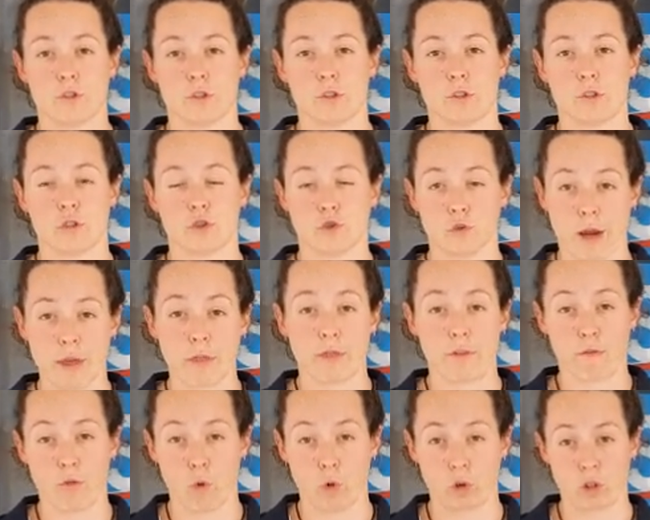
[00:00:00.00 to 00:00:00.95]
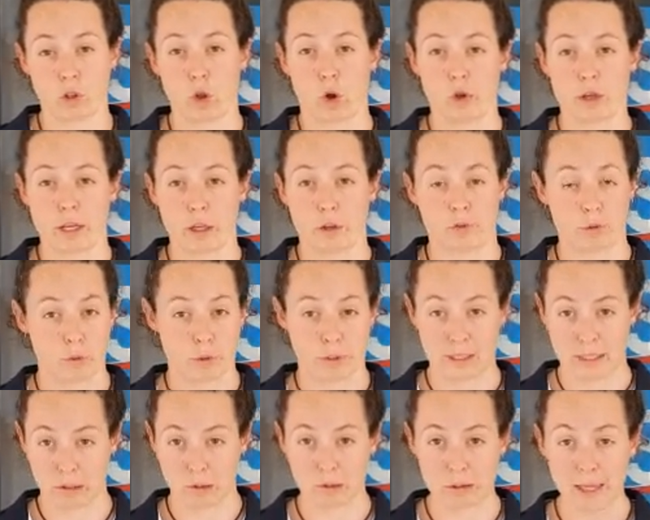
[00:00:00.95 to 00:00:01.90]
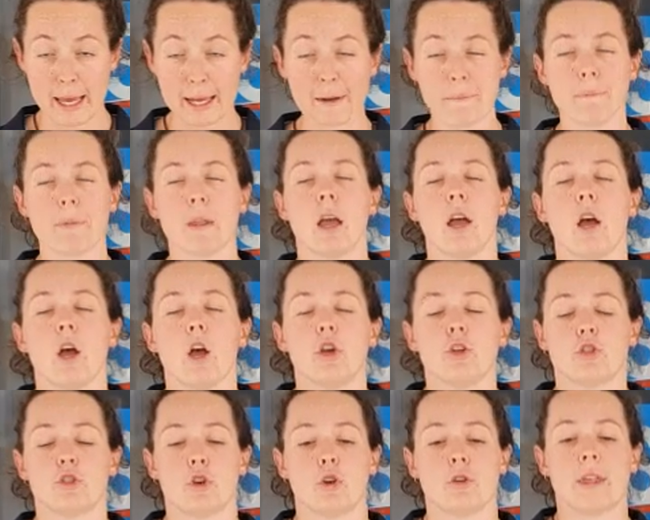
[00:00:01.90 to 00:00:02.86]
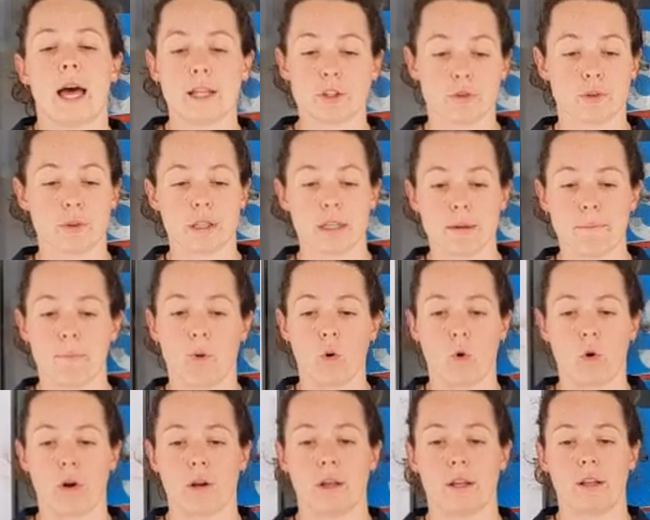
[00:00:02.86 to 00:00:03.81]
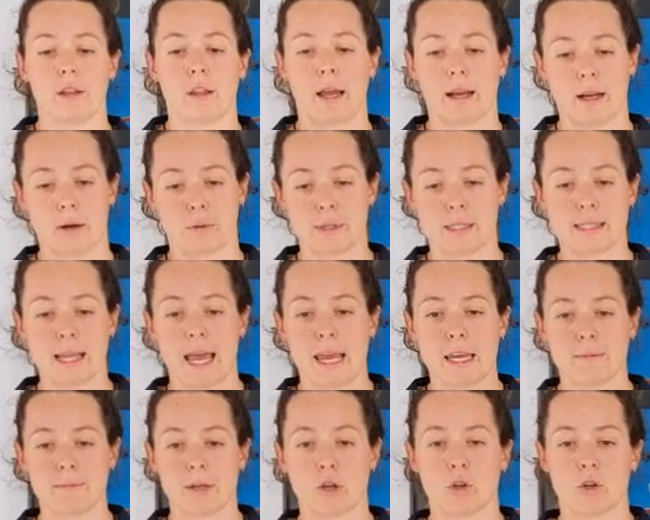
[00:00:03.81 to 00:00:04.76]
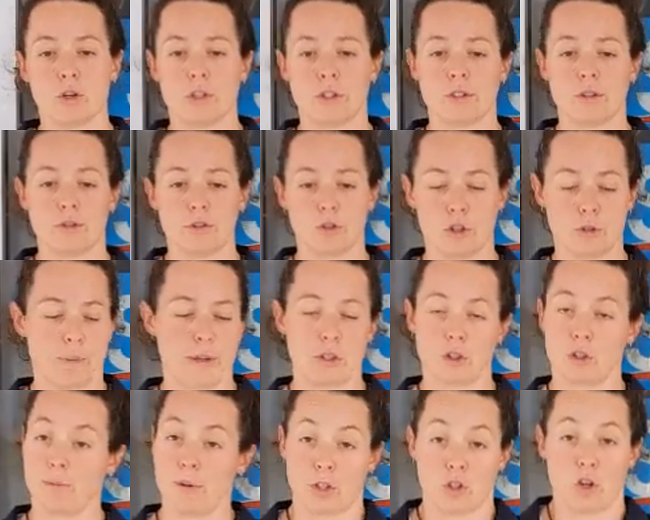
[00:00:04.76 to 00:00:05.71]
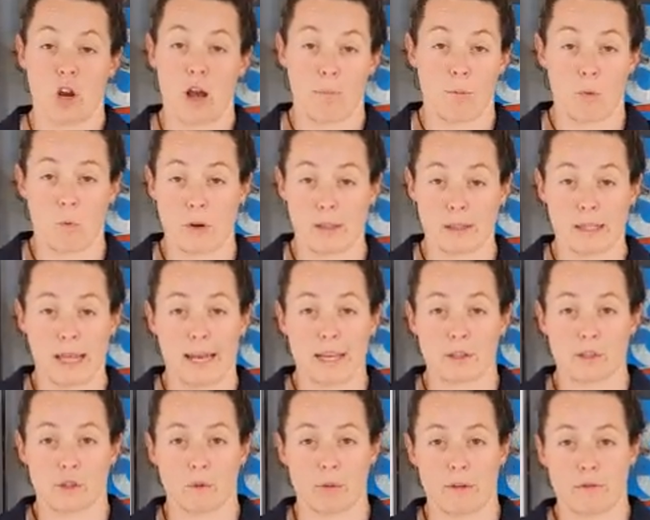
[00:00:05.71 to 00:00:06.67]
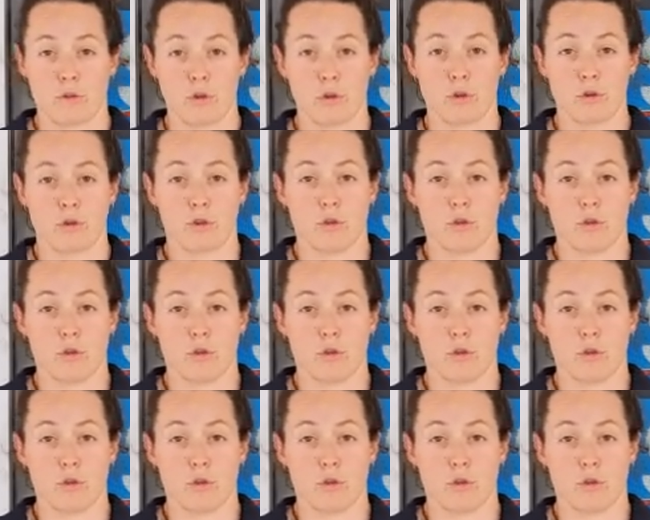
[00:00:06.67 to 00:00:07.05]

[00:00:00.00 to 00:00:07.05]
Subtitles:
strength force loading through single leg. So that's really important, like I was saying, because you spend so much time on one leg. So if you're